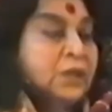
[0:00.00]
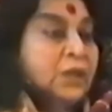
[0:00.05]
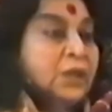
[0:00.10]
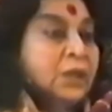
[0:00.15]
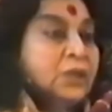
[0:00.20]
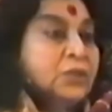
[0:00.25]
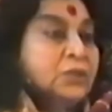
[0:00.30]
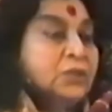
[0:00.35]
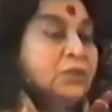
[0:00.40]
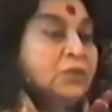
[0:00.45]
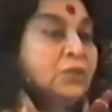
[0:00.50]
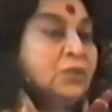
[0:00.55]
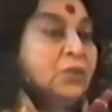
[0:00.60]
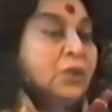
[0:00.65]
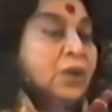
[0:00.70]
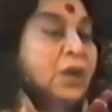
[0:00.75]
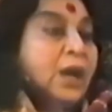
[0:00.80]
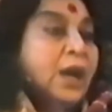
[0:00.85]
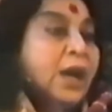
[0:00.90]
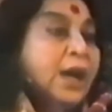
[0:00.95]
So
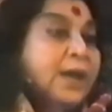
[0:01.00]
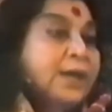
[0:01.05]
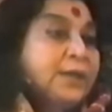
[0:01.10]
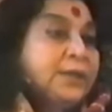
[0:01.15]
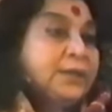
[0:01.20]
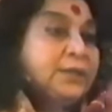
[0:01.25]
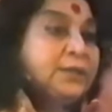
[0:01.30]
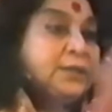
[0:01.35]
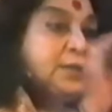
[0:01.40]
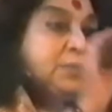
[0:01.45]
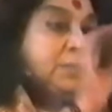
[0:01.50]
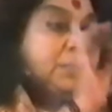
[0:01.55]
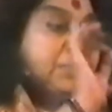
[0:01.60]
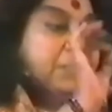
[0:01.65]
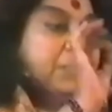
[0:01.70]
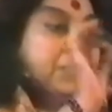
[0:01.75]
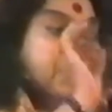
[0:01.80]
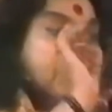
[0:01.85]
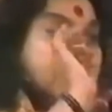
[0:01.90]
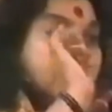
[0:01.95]
heart is the
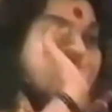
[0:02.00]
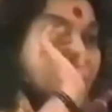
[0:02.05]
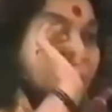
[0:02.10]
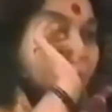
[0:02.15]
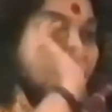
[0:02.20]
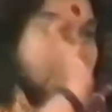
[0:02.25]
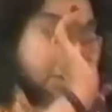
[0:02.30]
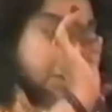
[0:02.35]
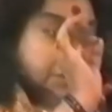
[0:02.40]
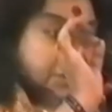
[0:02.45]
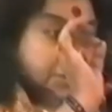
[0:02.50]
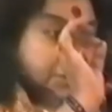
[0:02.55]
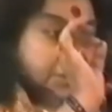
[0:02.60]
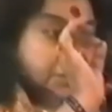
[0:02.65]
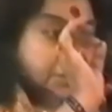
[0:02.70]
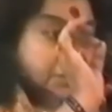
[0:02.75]
pivotal point